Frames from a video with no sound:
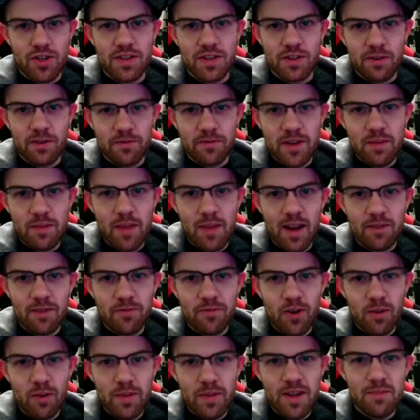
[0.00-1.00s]
or feedback
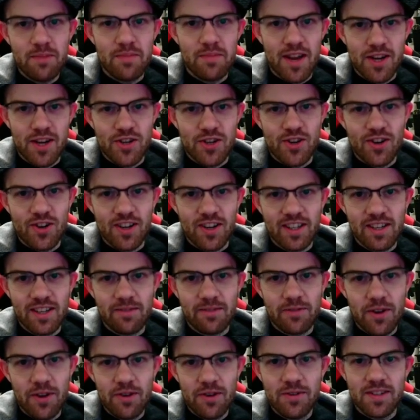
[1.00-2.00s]
for me, make sure to leave
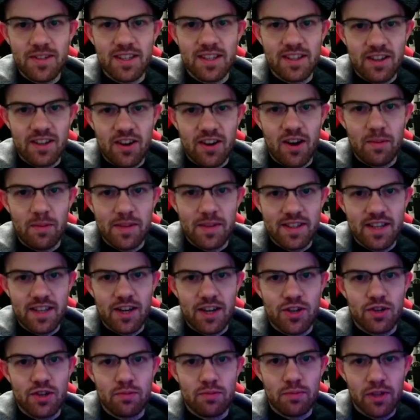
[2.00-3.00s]
those in the comment
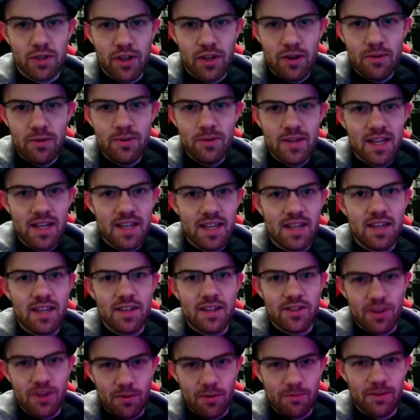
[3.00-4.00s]
section below.
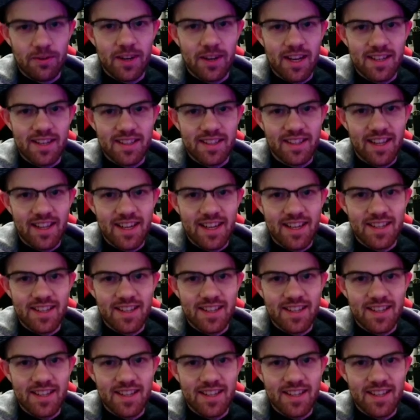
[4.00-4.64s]
Don't forget to like and